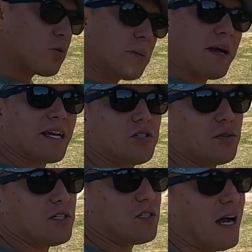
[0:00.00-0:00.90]
quick
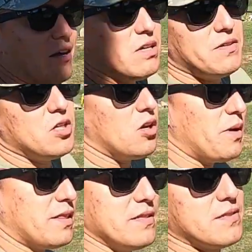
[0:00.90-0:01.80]
backstory. So how do you even know
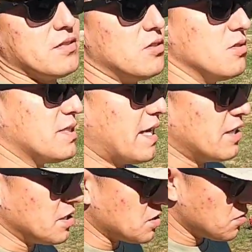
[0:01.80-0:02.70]
about this little side
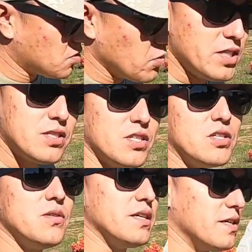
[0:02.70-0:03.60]
hustle? So we used to
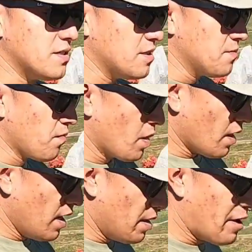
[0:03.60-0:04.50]
do this
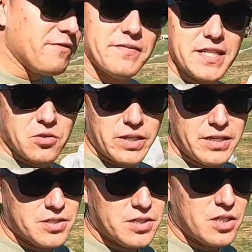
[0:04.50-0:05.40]
about 15-20
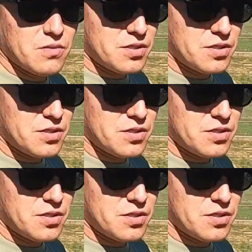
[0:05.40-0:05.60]
years ago.